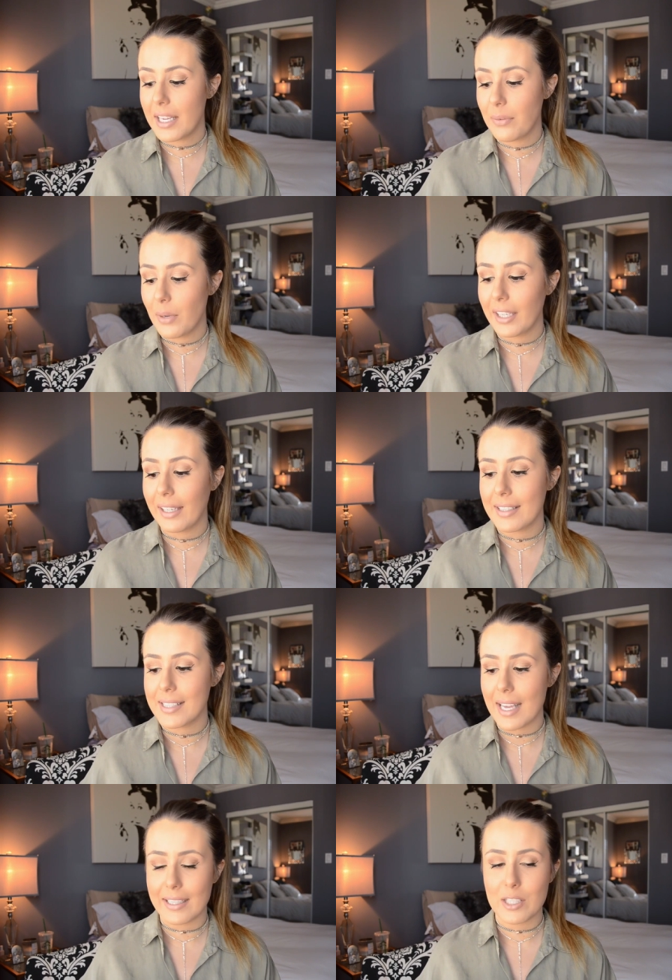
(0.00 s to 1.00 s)
did want to get a
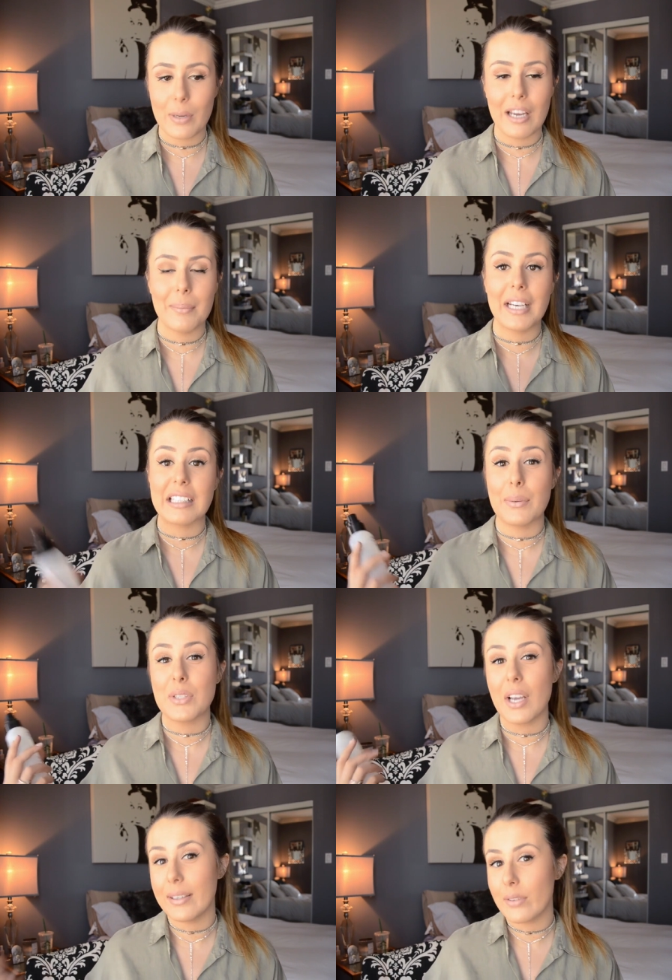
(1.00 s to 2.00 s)
setting spray because I
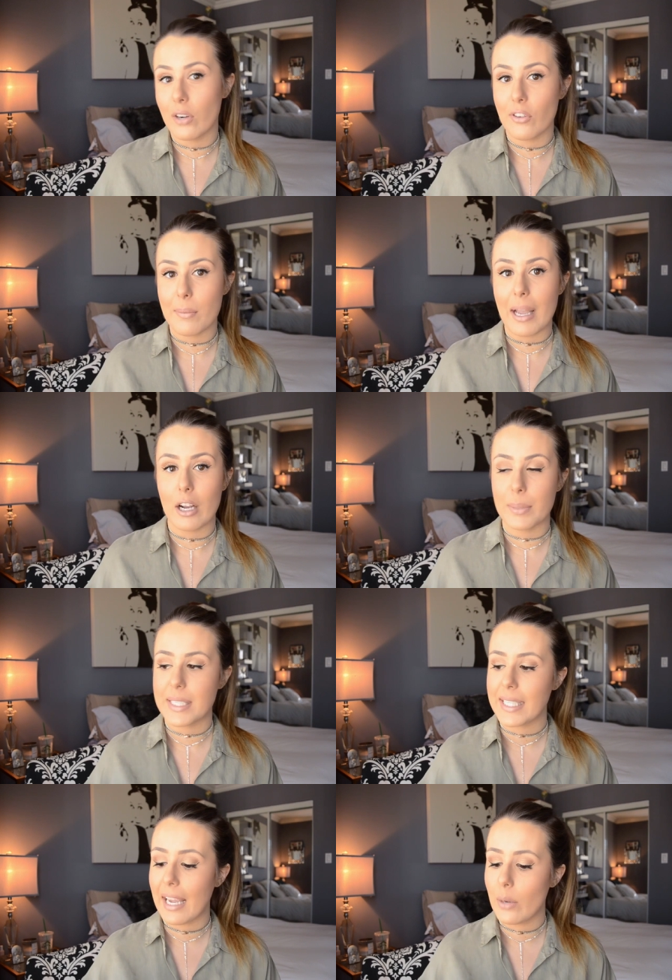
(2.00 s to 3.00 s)
was kind of over my
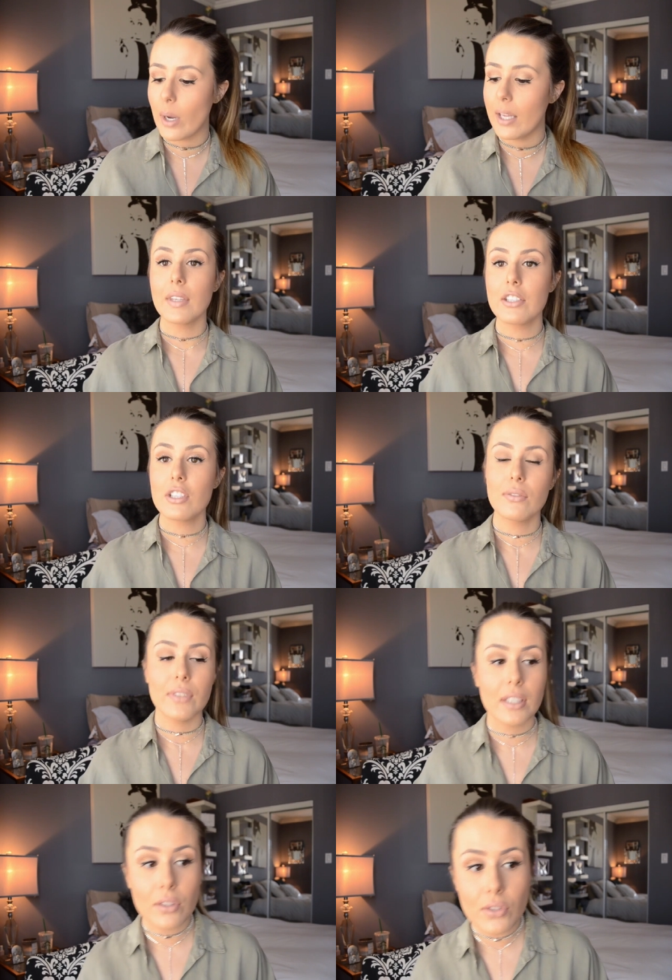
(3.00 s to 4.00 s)
Urban Decay one. It just
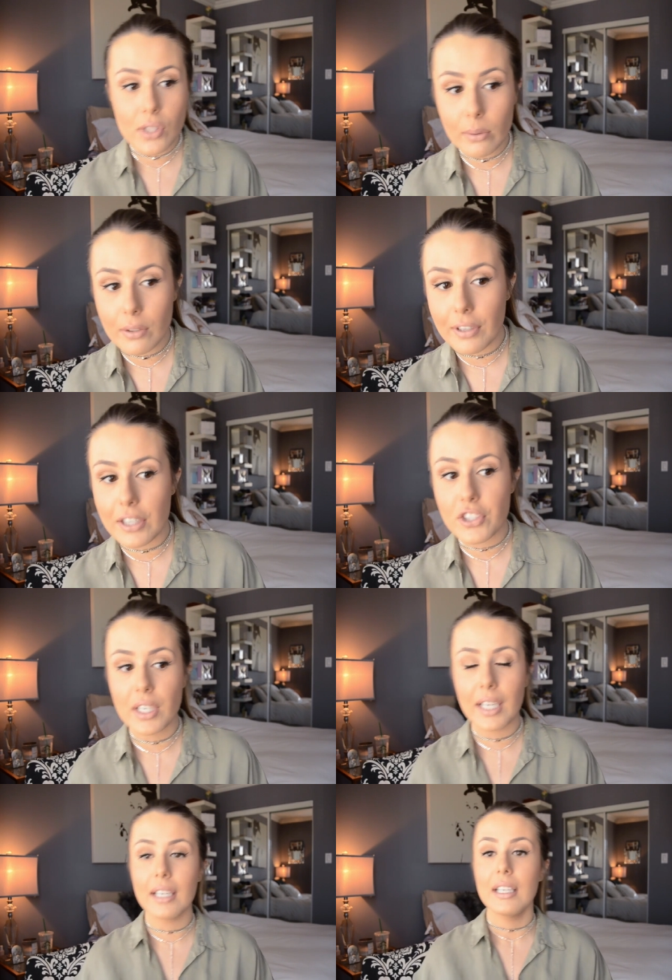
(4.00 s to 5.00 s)
feels so
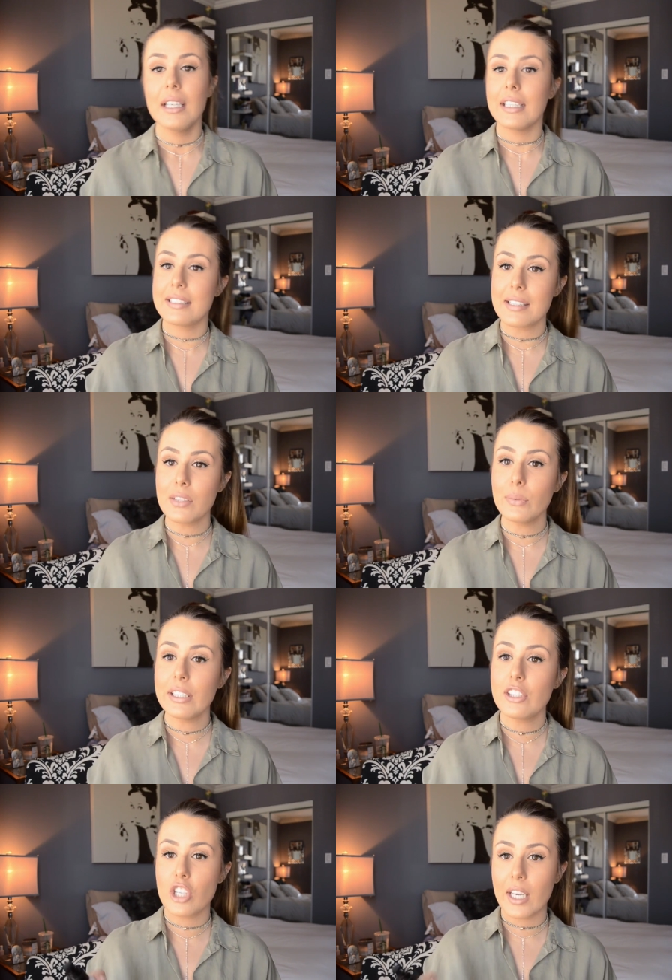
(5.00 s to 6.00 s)
refreshing. It doesn't
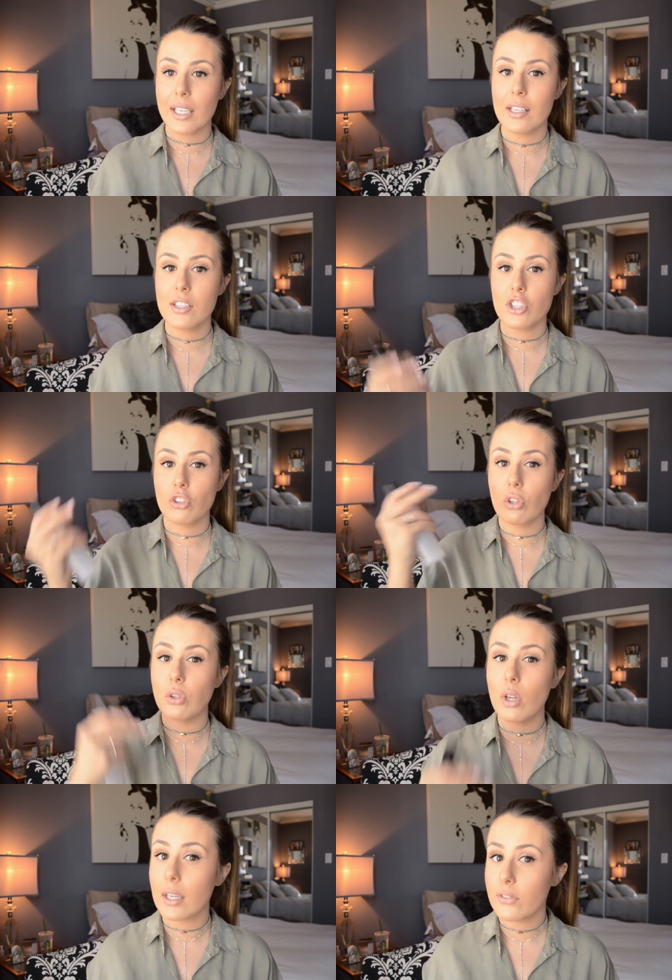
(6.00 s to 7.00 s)
really change the
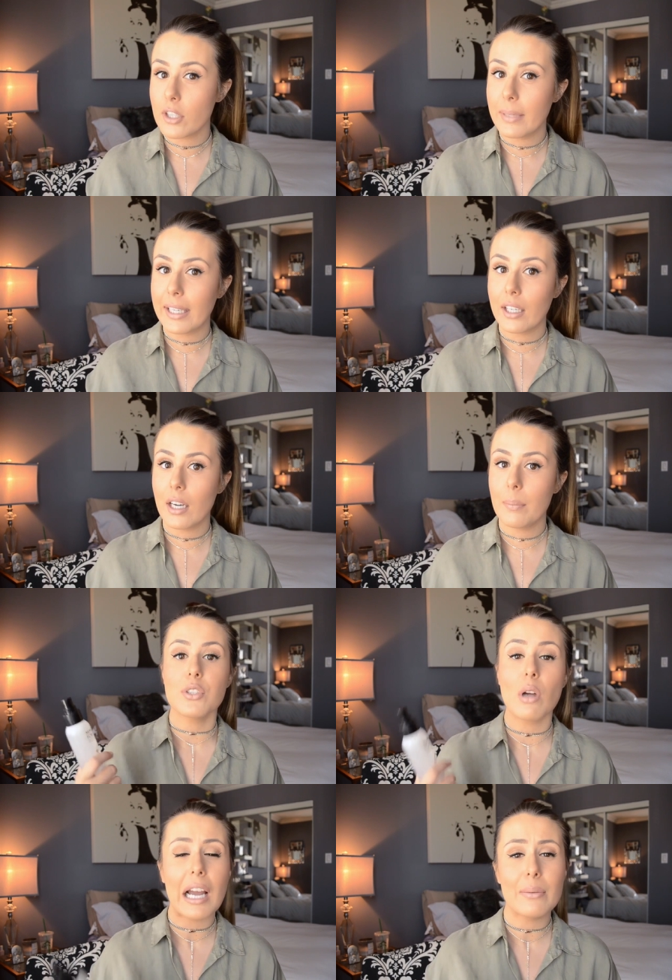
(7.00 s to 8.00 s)
look of your makeup,
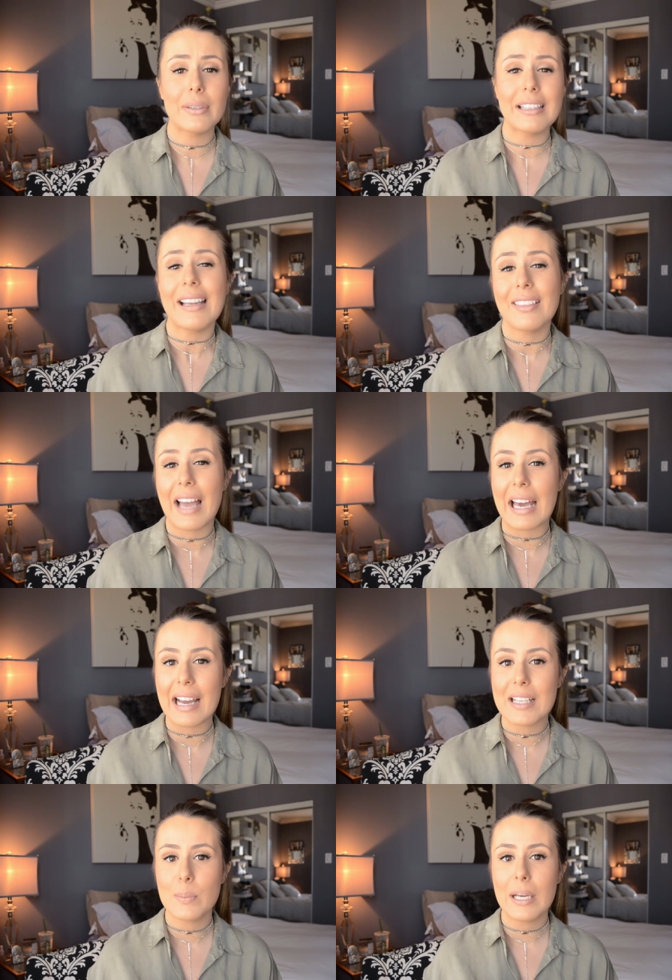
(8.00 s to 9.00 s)
so I really like that
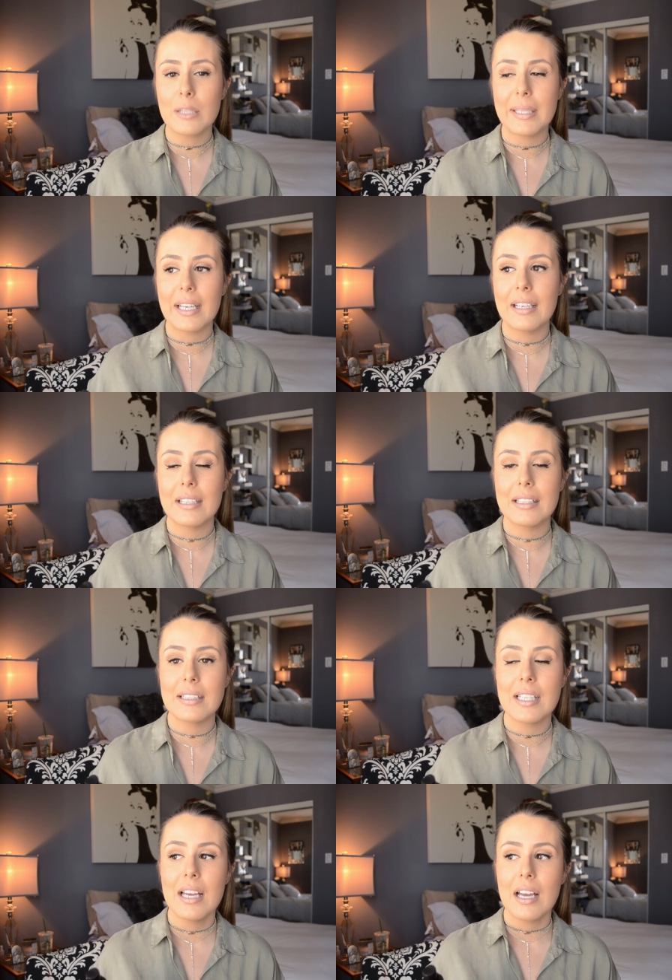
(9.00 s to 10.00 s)
aspect because